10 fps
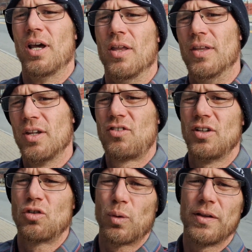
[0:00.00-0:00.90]
This
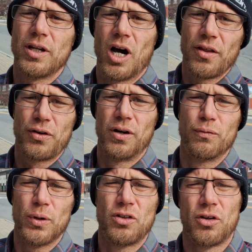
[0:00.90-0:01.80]
is where the author of
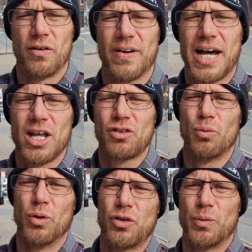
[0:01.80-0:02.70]
Wizard of Oz
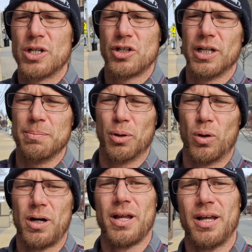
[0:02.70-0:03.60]
was originally
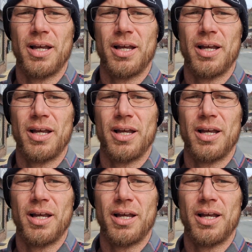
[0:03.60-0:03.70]
born,